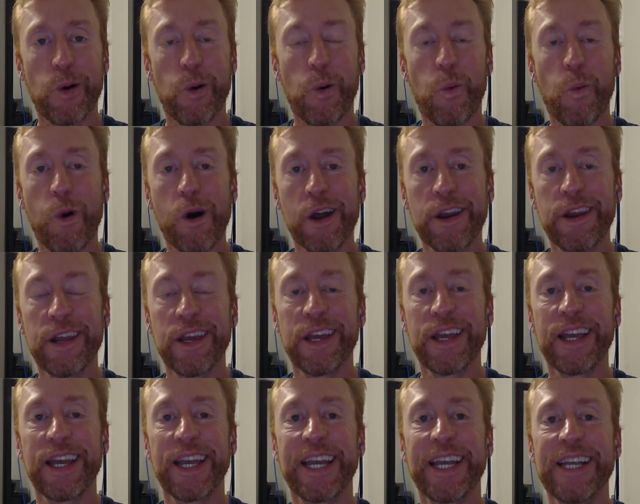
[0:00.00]
One,
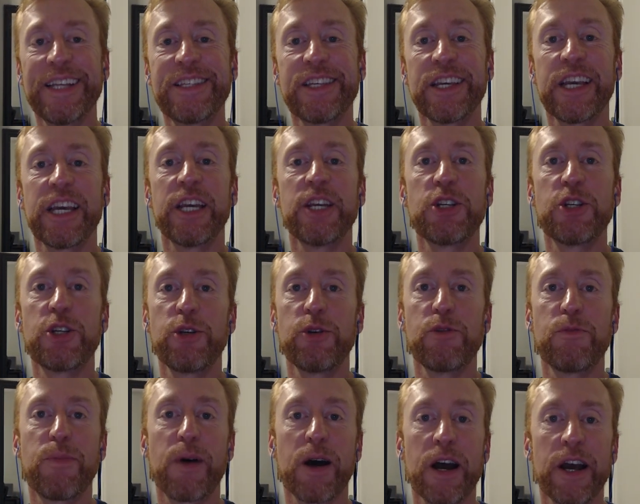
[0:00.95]
it's
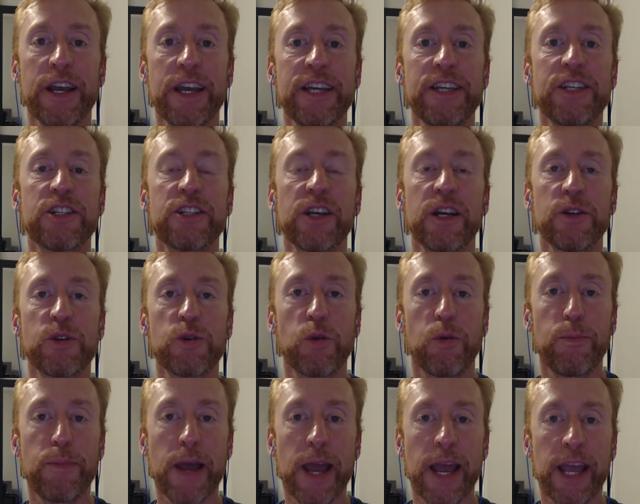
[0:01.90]
issued by a
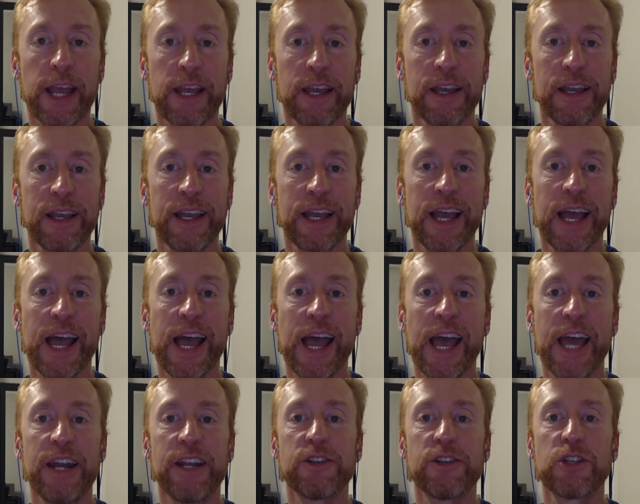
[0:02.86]
central bank
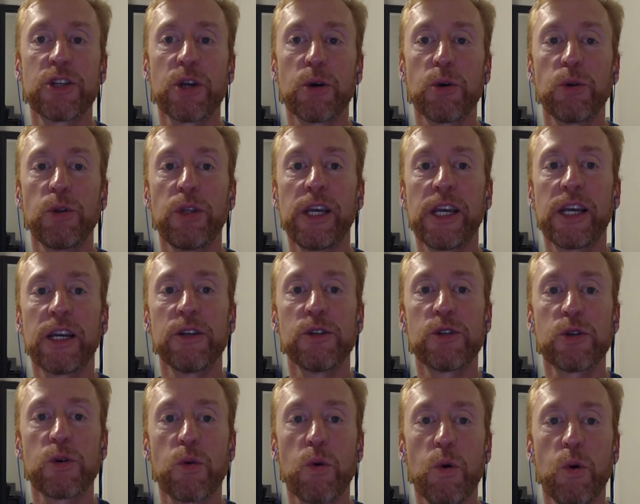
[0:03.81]
and it's totally
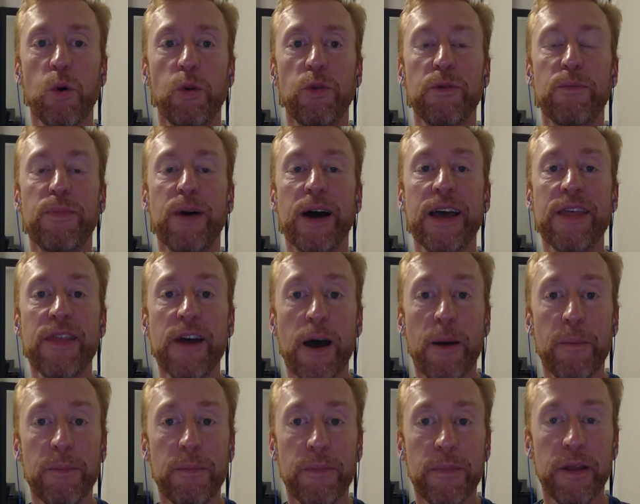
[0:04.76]
controlled by them.
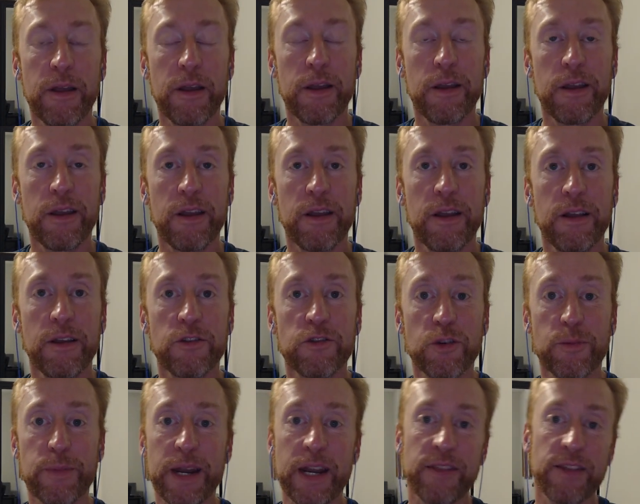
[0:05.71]
So,
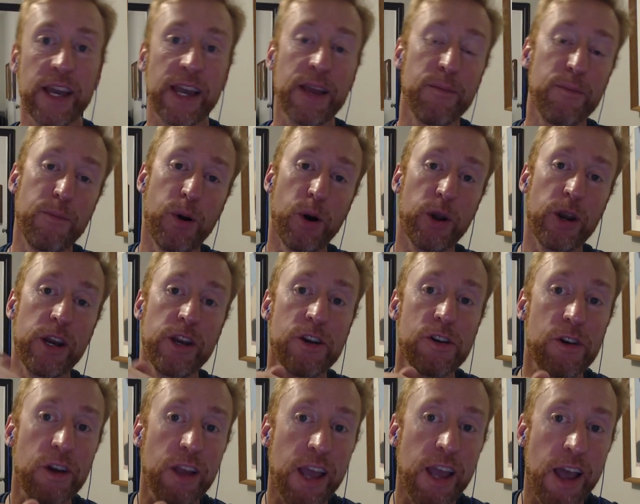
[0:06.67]
meaning they can put it in
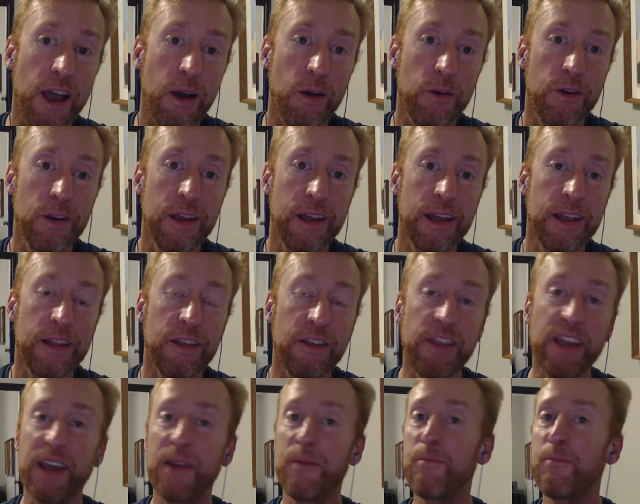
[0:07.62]
your account and
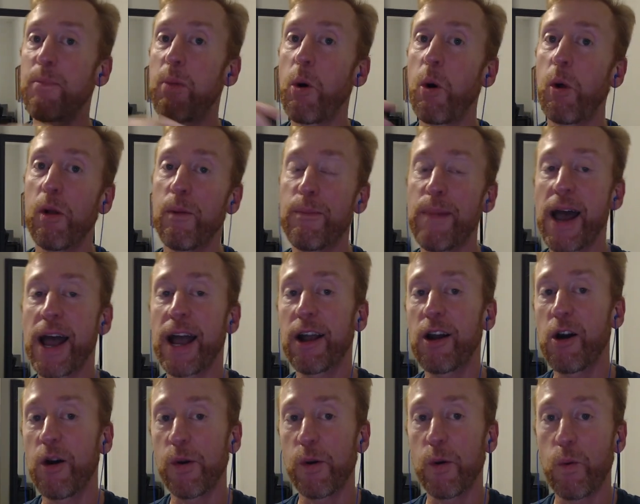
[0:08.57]
they can pull it back
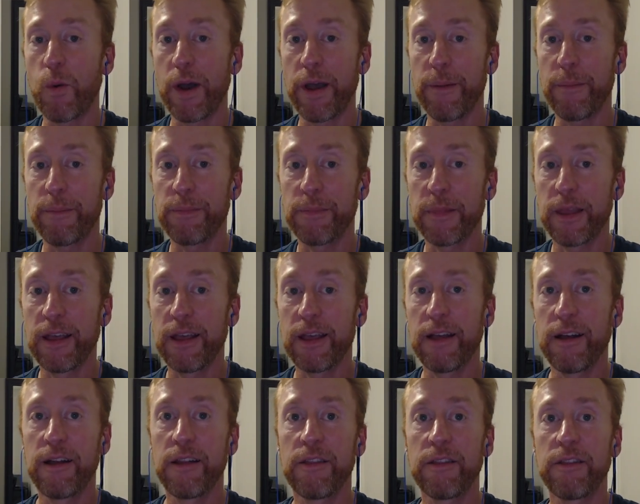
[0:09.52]
on a whim.
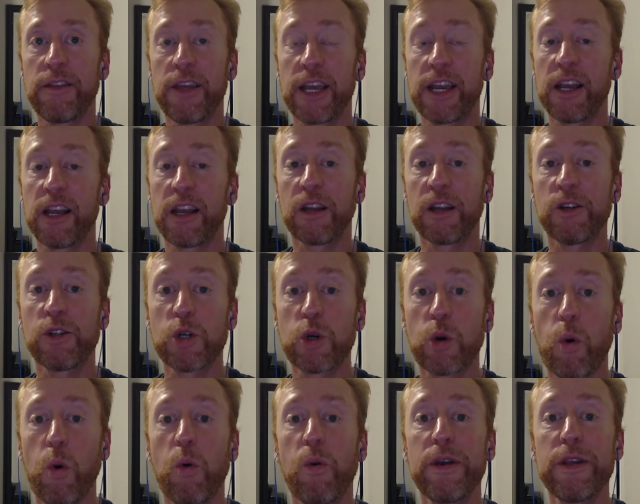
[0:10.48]
They can
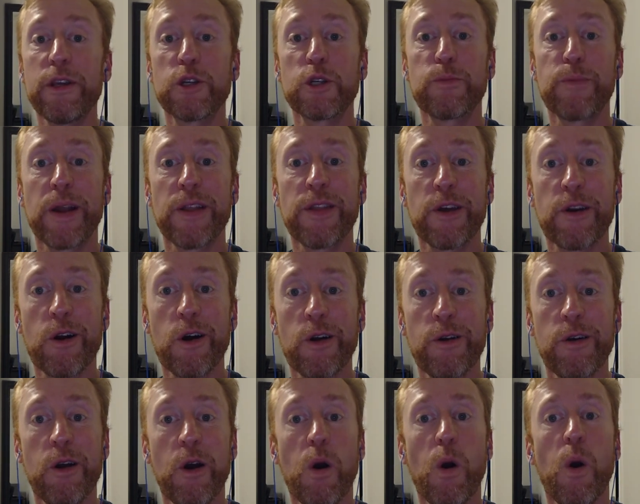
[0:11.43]
control what you spend it on,
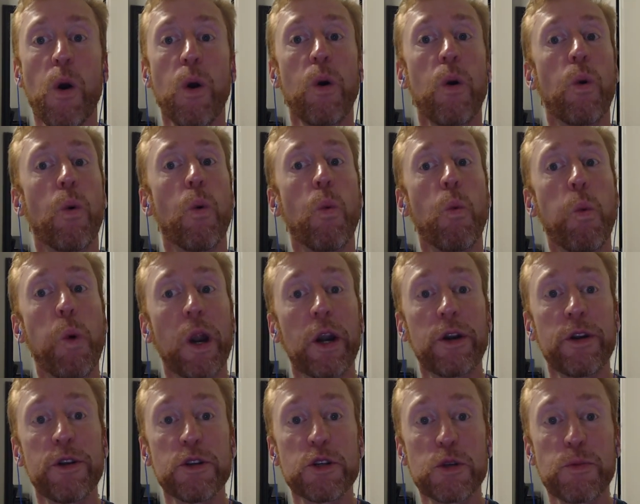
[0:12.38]
where
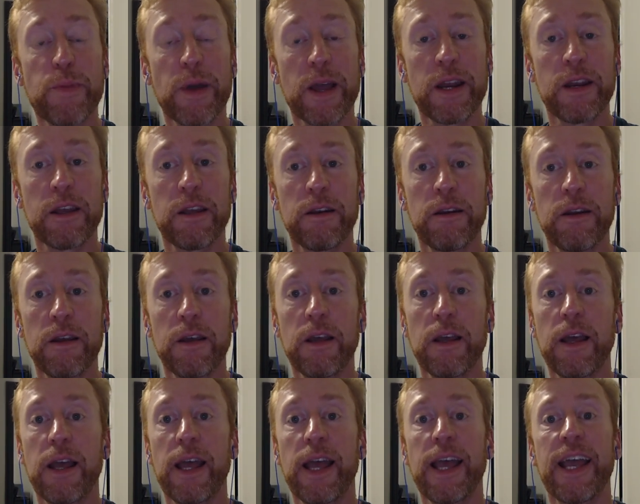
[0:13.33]
you spend it,
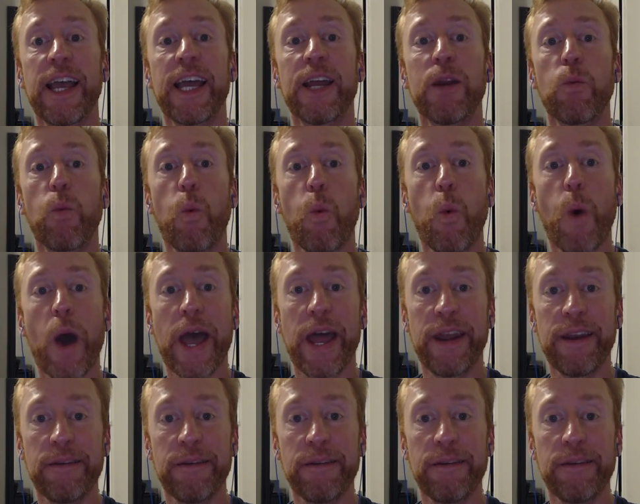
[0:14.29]
and when.